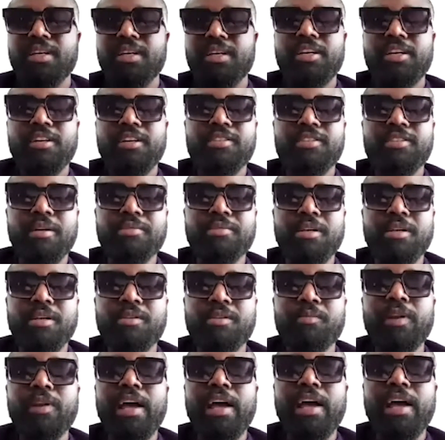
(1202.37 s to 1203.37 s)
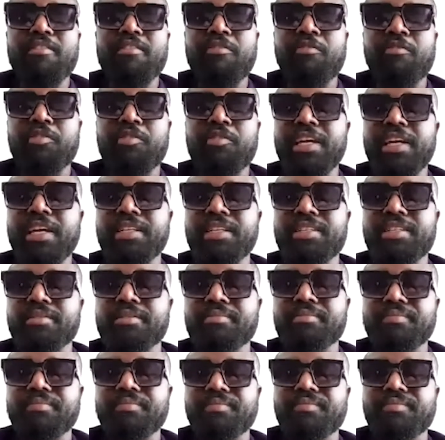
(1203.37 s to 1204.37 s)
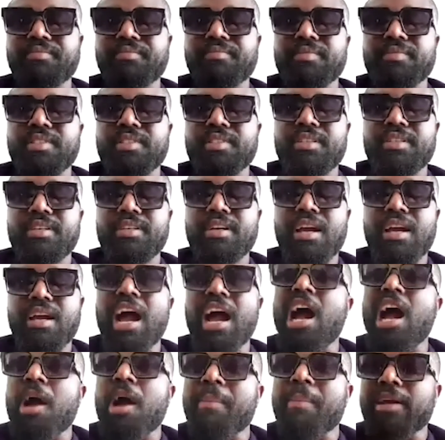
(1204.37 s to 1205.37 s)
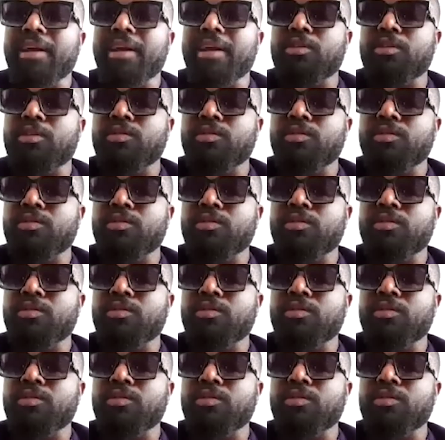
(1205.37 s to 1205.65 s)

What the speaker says: Sometimes people are afraid. How am I going to